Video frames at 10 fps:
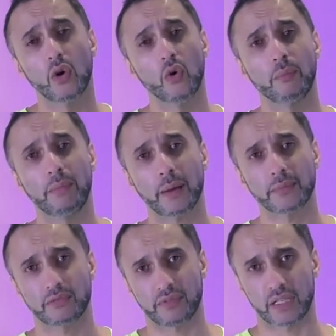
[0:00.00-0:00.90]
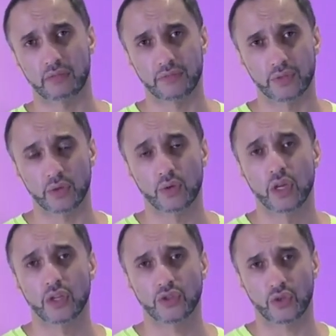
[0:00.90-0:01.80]
or
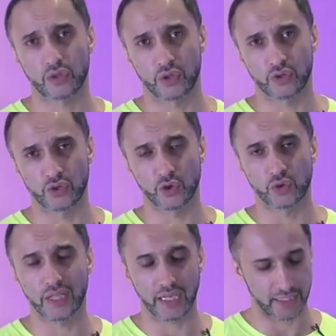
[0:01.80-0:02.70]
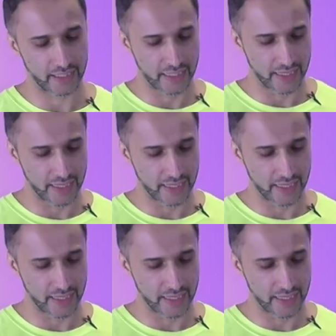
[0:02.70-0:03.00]
badmintonracketreview.co.uk